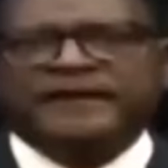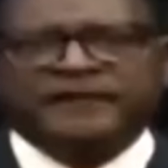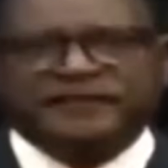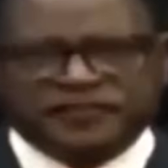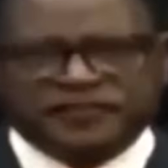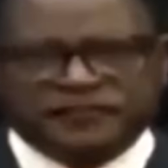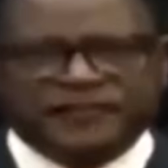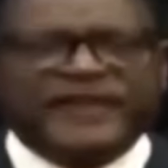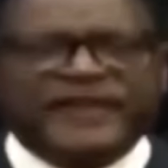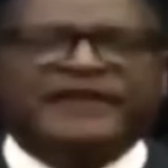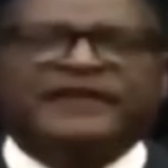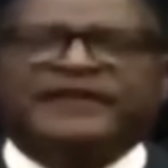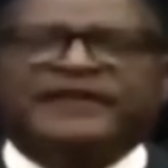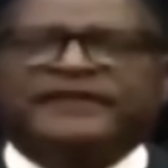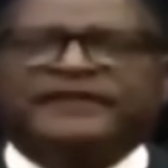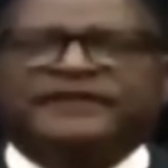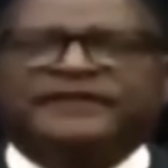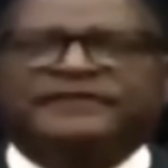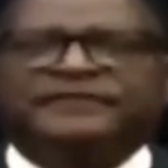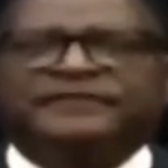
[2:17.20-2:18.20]
in
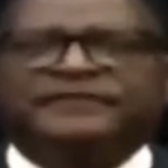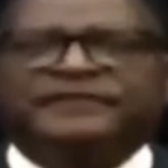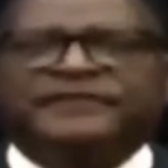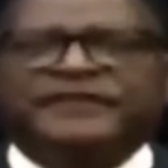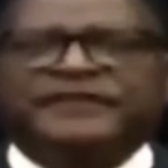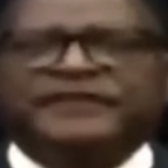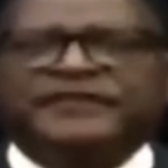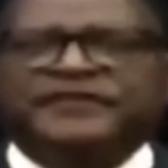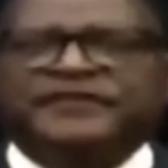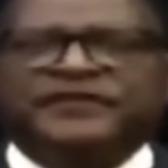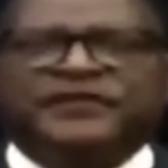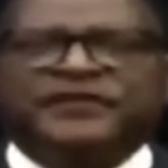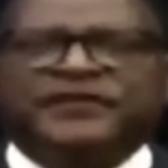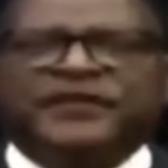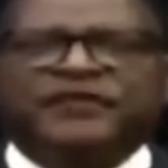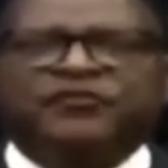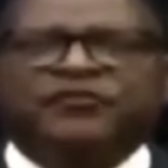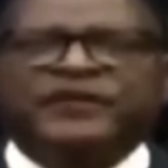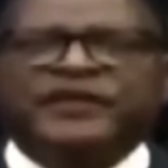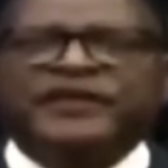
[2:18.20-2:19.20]
spending so
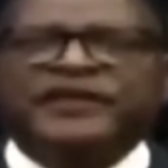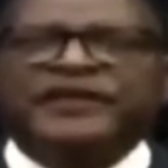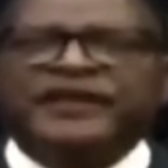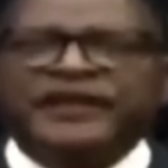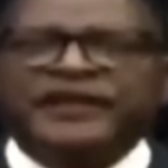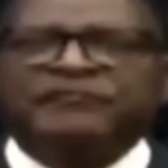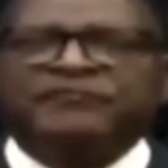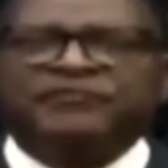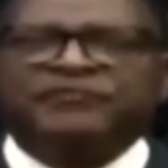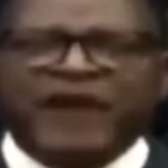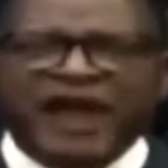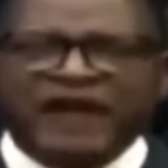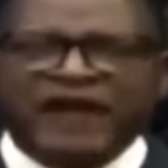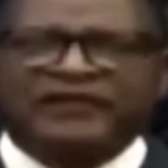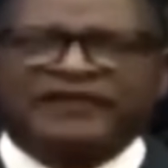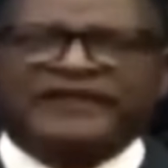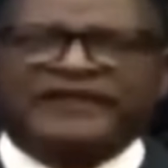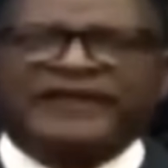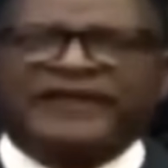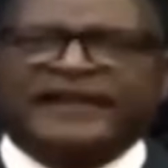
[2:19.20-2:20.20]
that we can
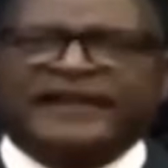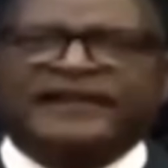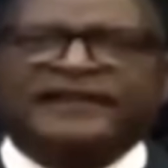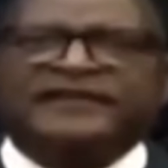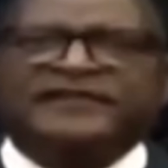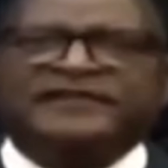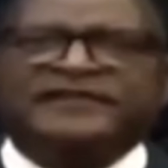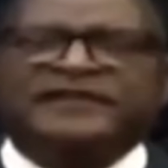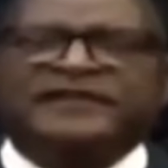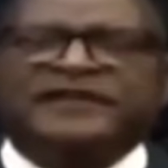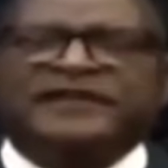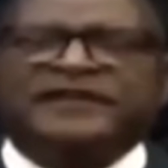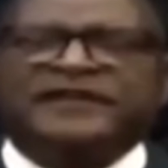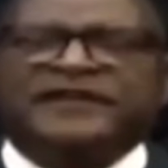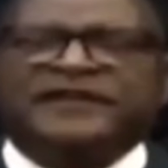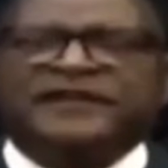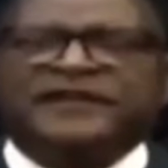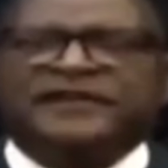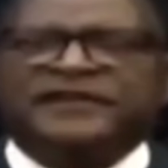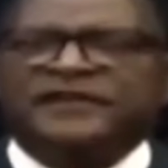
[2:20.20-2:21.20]
prioritize
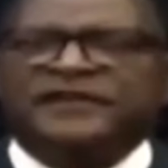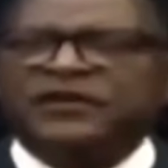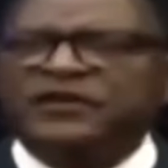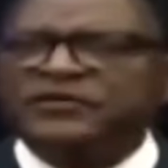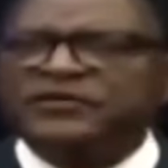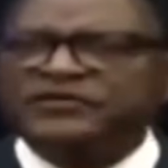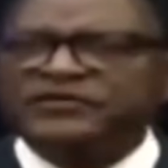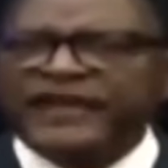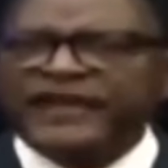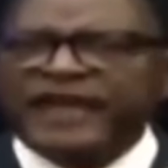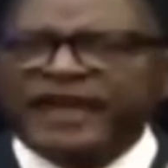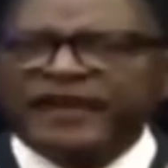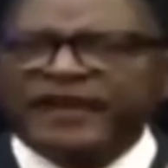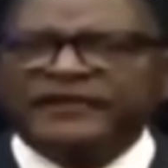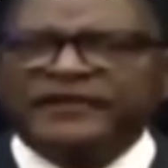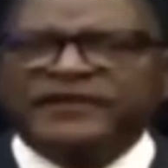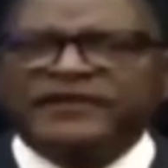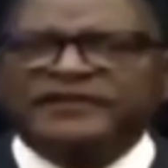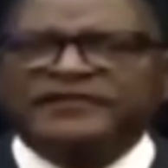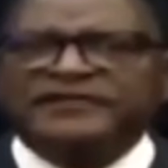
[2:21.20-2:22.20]
those
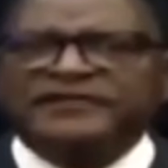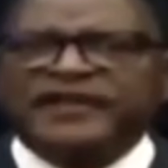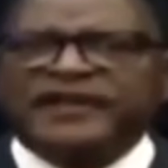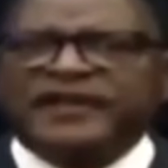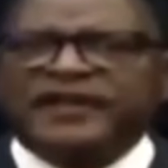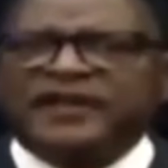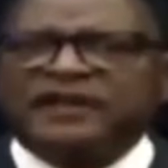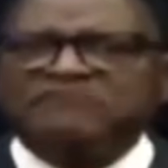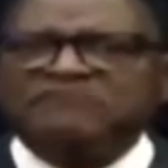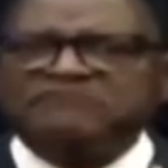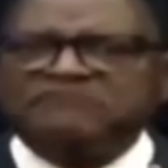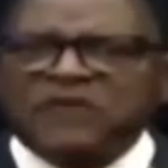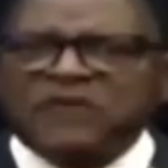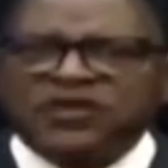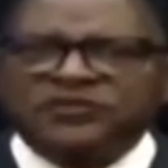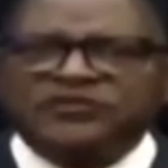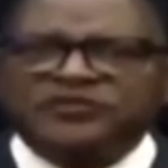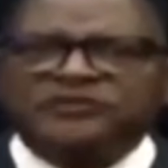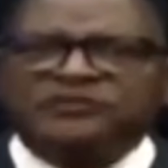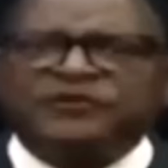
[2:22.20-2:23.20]
areas that are
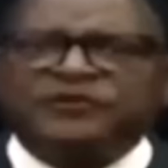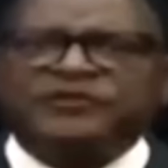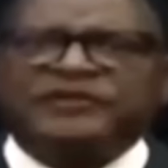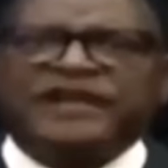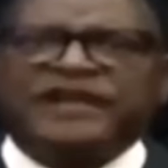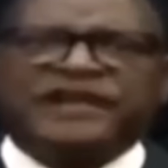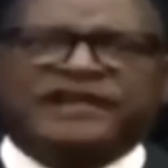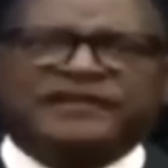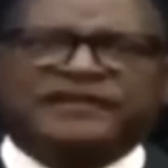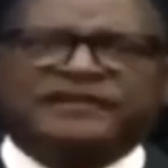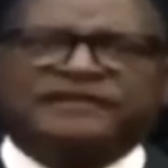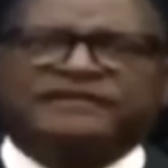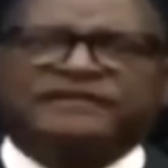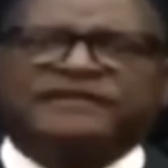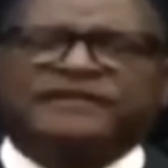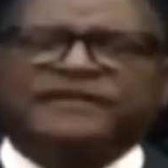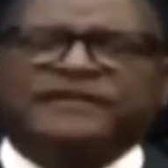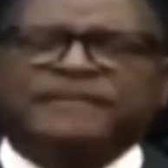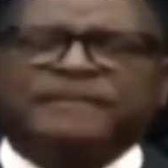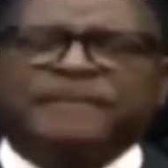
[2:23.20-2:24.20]
most productive
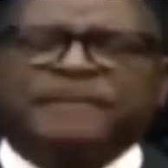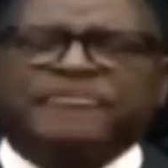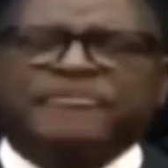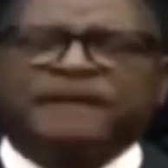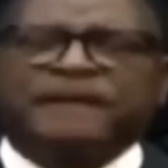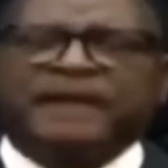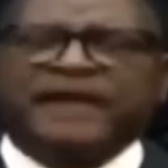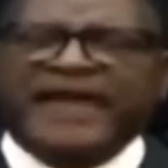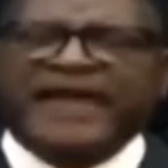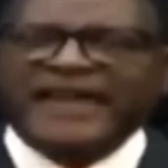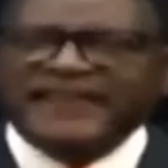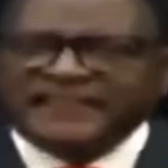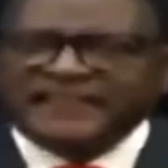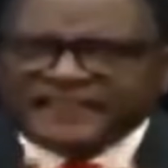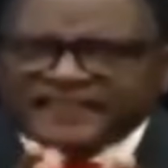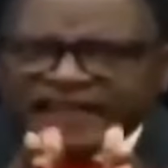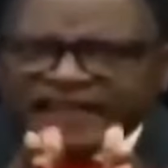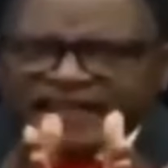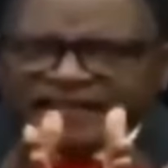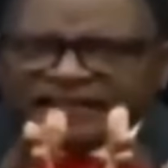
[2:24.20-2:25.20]
and
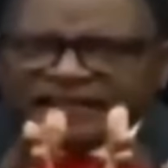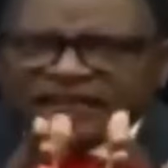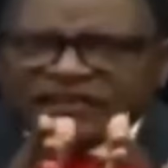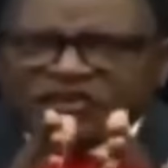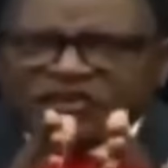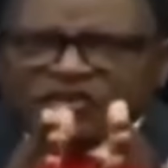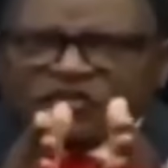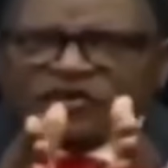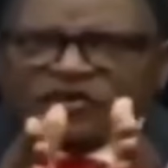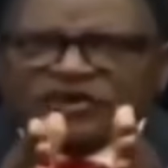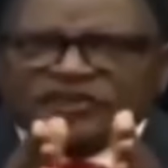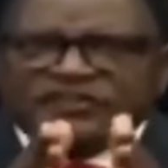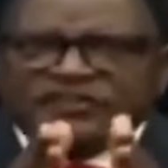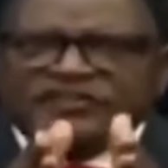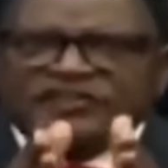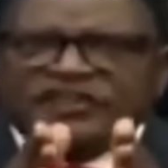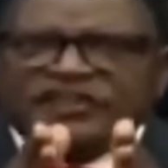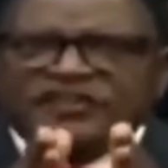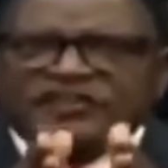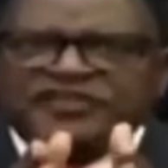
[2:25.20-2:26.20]
stay the
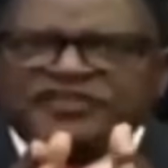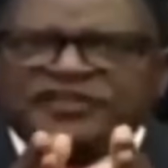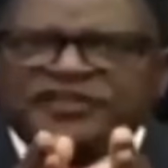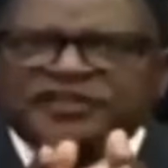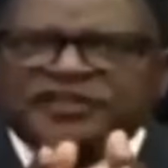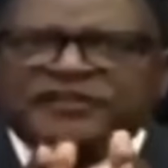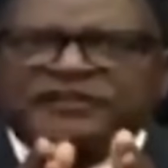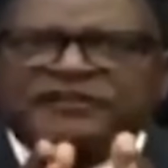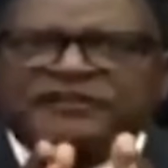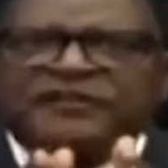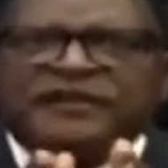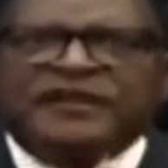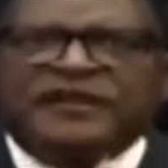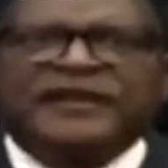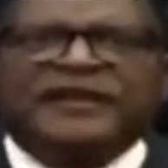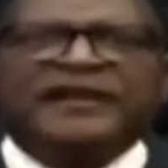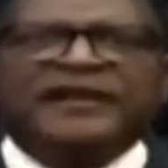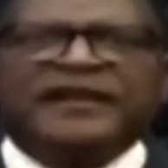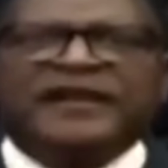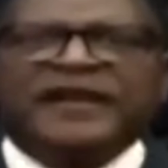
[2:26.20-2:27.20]
course until
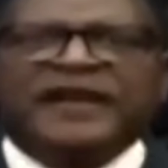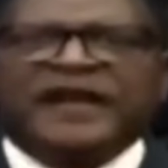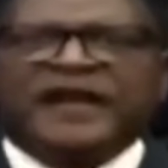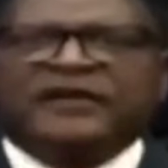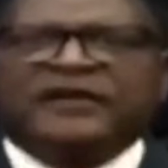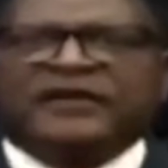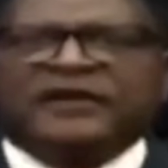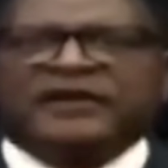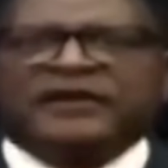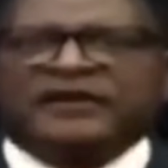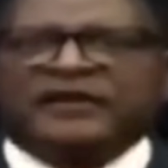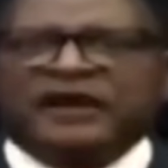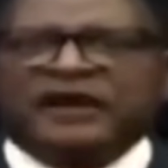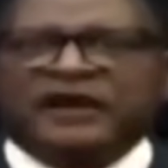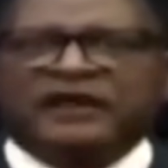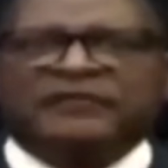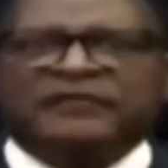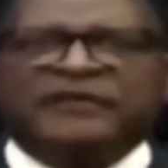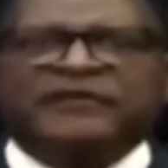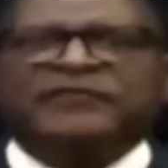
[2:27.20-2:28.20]
our
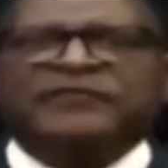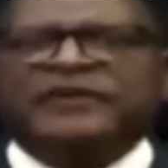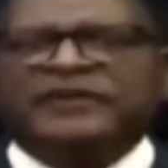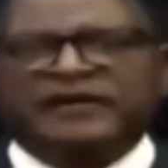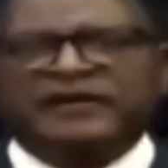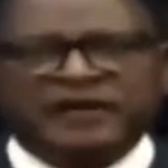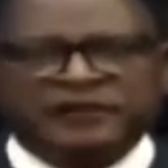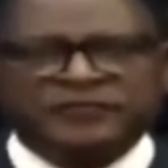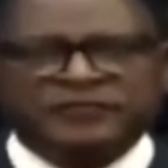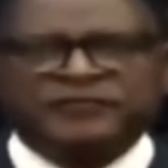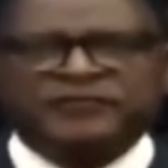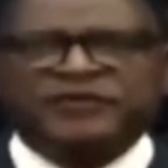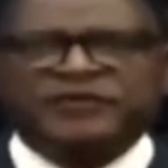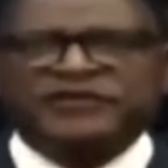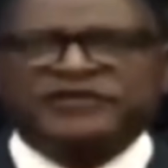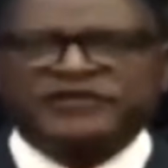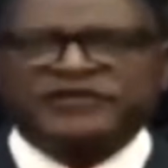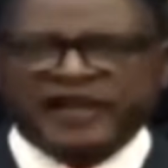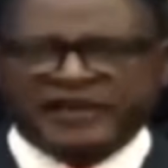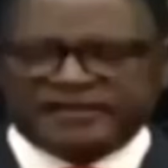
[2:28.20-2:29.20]
economy becomes
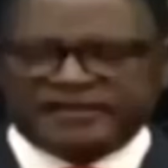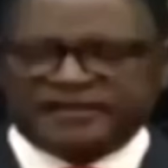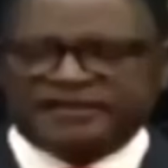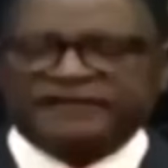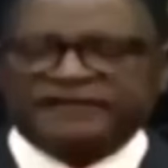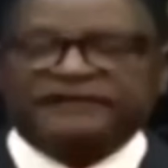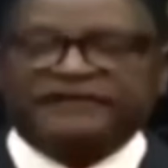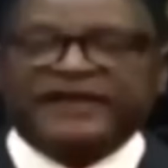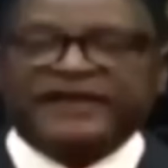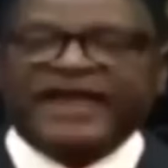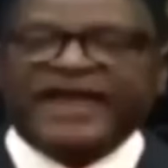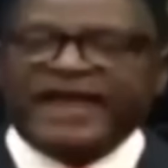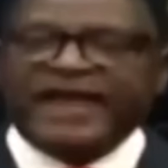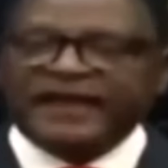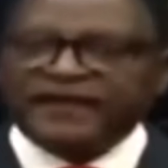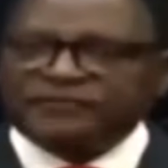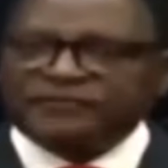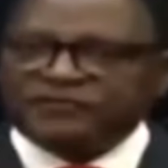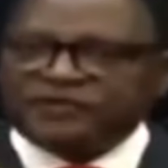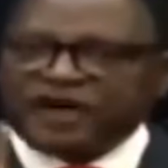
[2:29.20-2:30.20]
productive
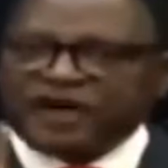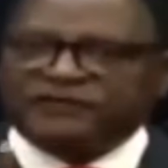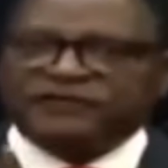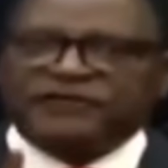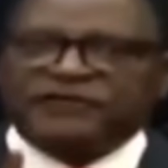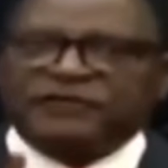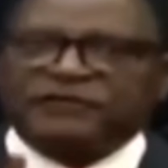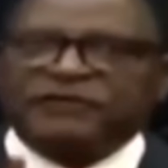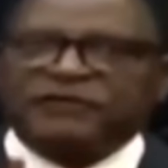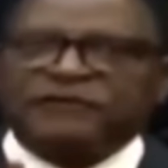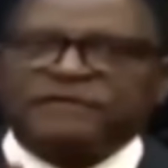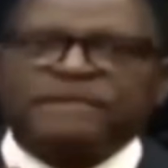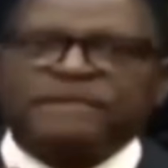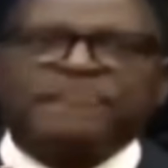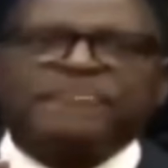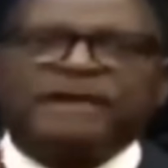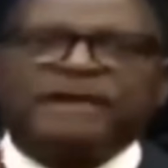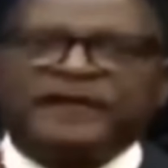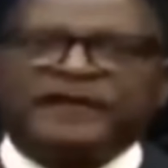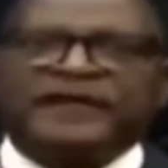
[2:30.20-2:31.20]
and profitable
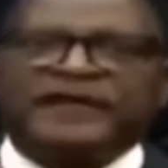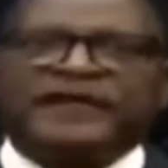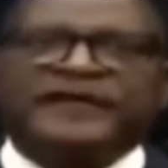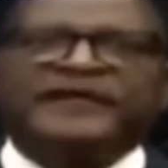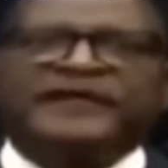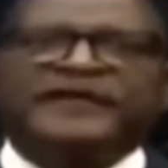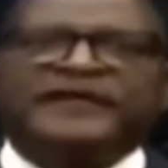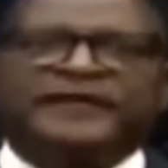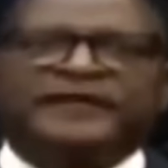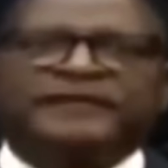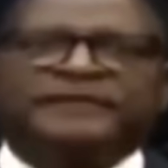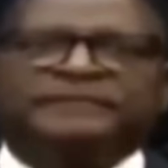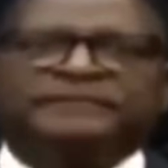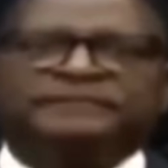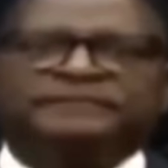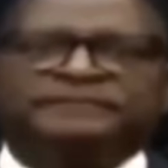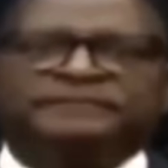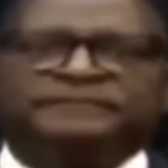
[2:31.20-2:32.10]
again.